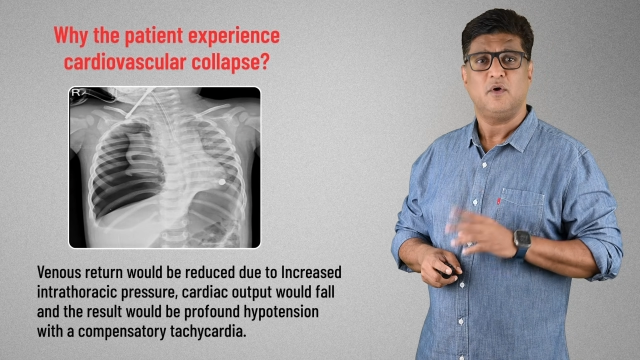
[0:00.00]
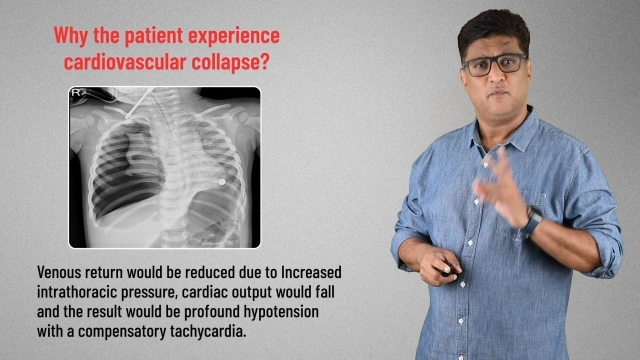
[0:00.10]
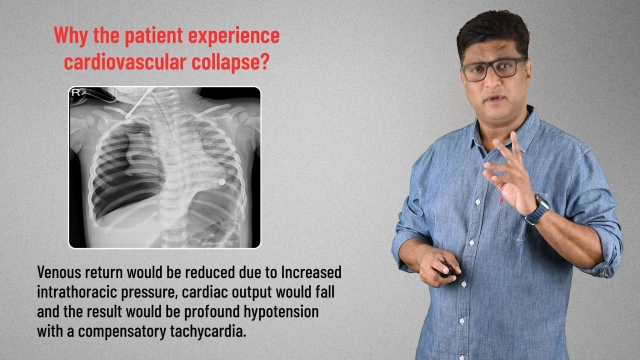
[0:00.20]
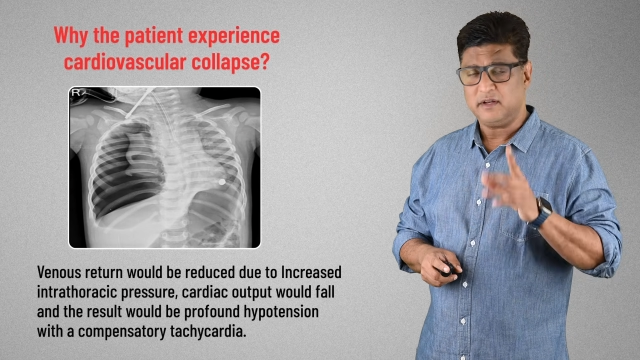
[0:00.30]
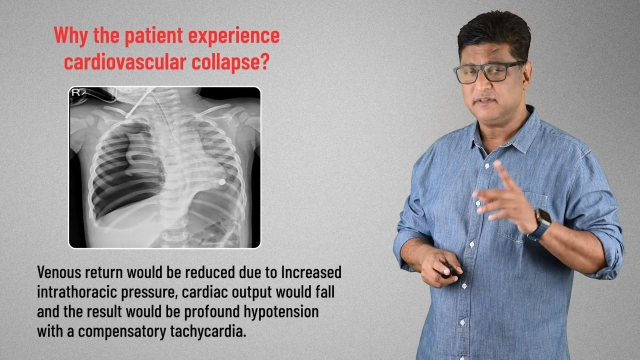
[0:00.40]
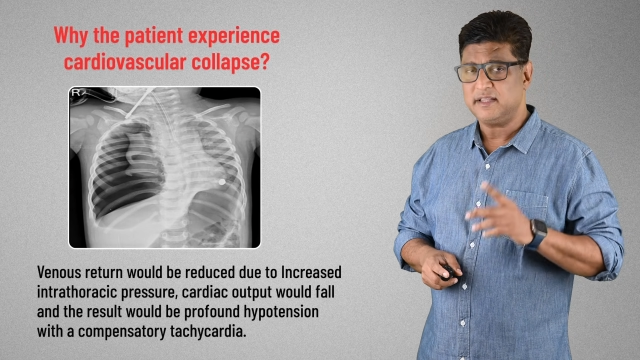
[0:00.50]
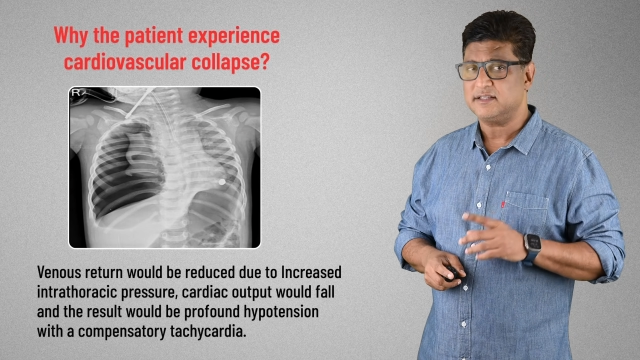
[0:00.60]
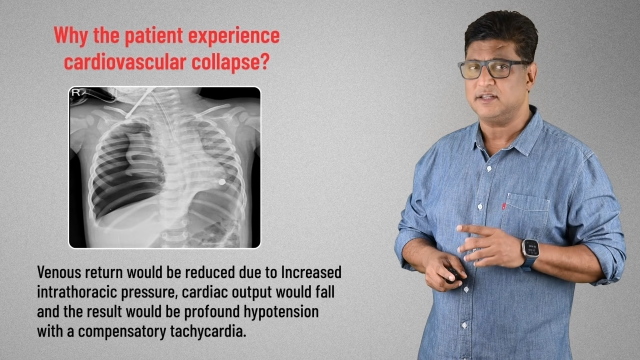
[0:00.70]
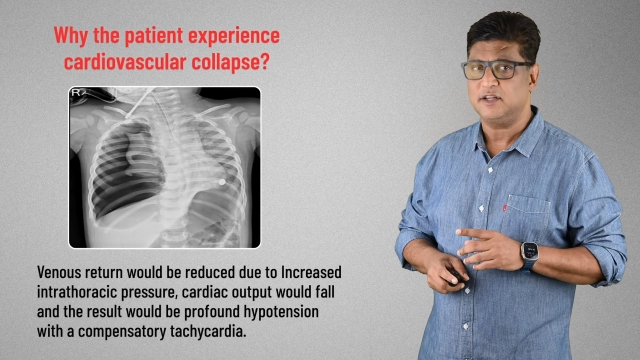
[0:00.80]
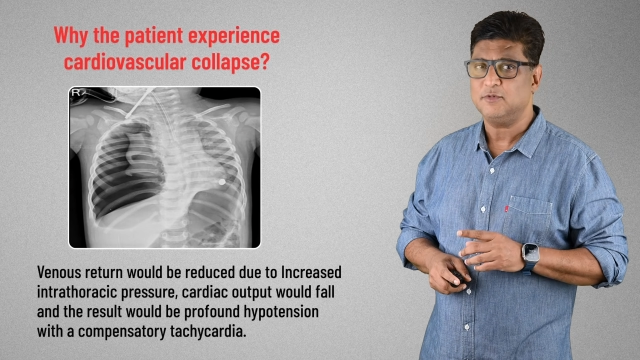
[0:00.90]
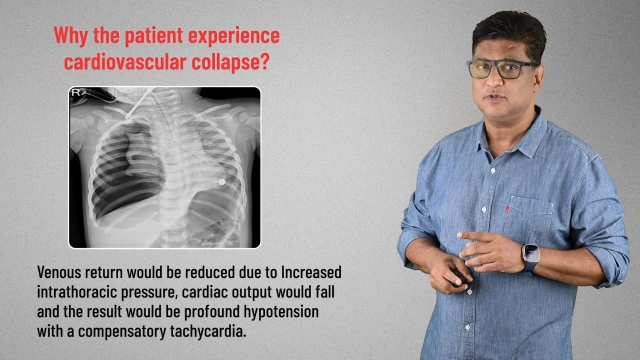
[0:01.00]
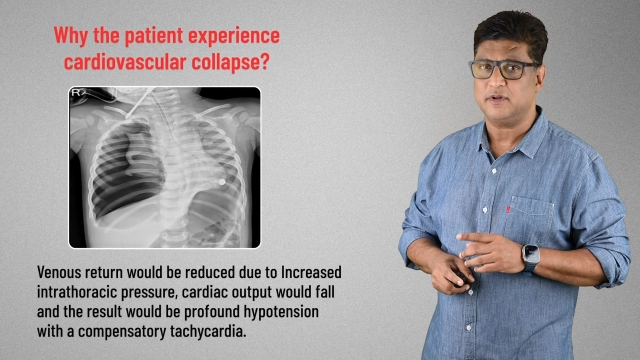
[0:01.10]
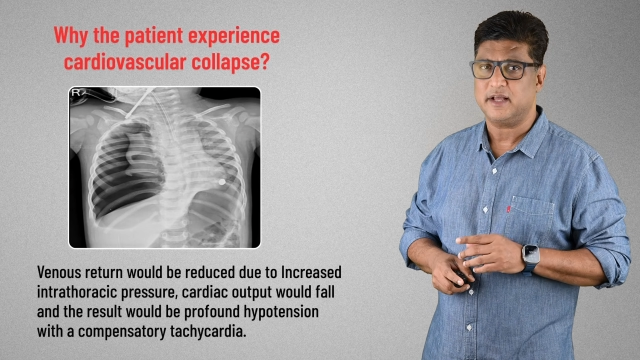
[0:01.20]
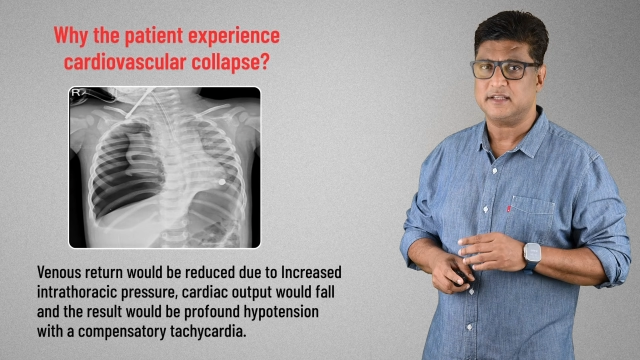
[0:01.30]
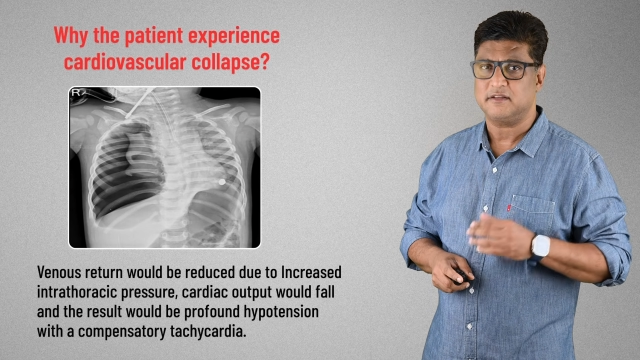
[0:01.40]
Whenever there is a
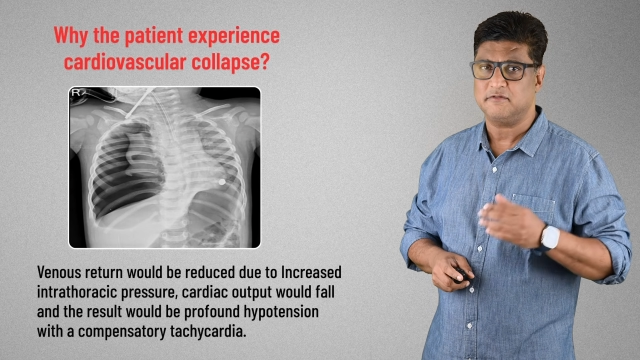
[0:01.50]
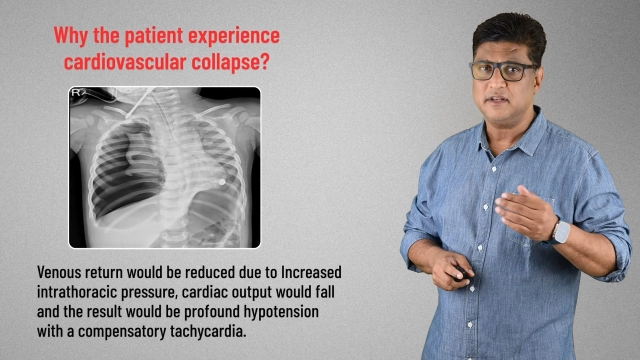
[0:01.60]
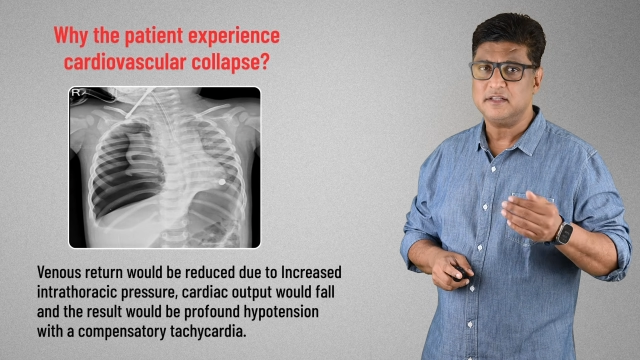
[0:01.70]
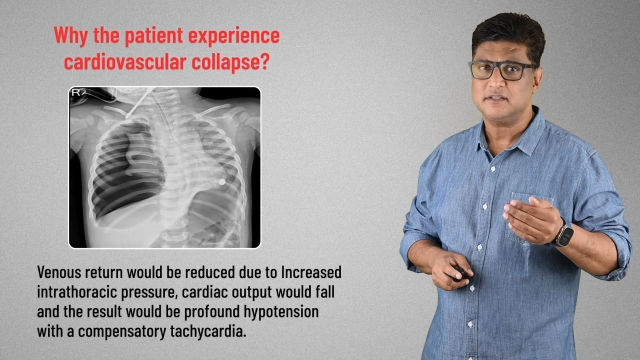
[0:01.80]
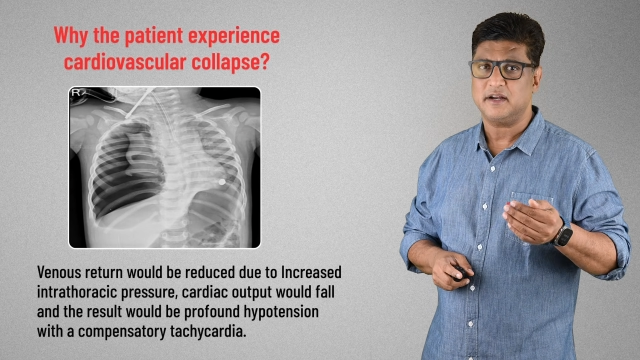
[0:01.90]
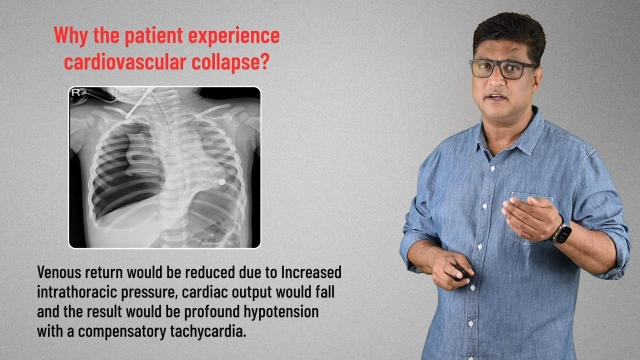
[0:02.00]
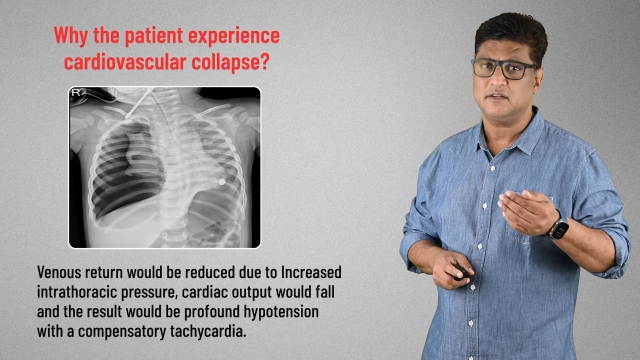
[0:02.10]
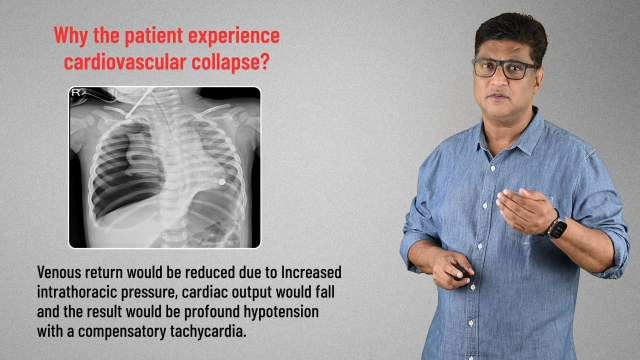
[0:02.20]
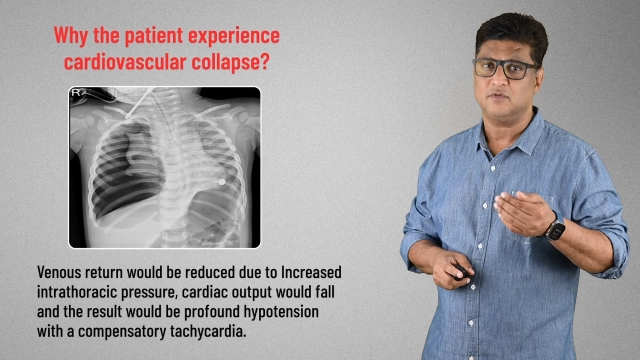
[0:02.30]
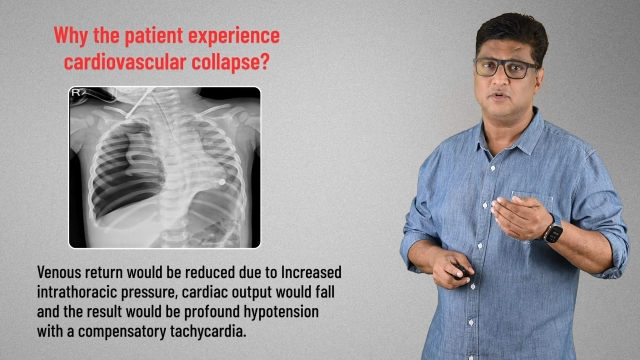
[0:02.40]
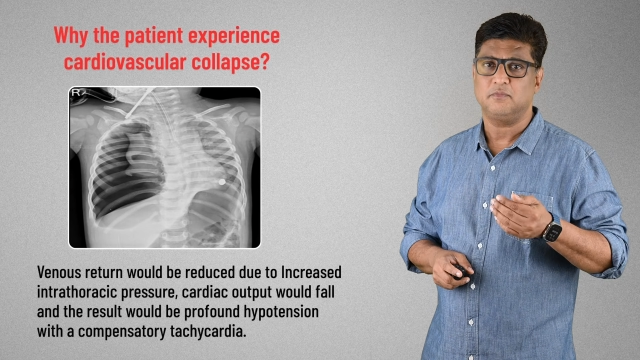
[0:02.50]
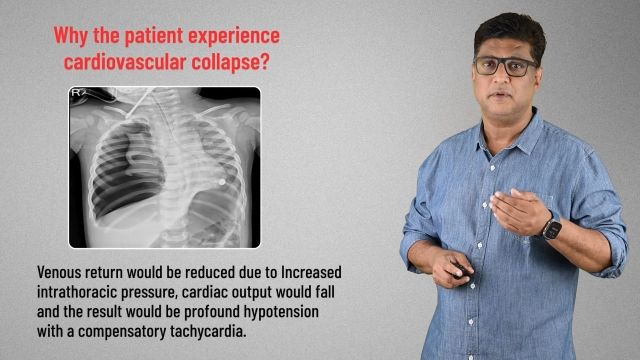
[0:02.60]
pneumothorax, the venous return would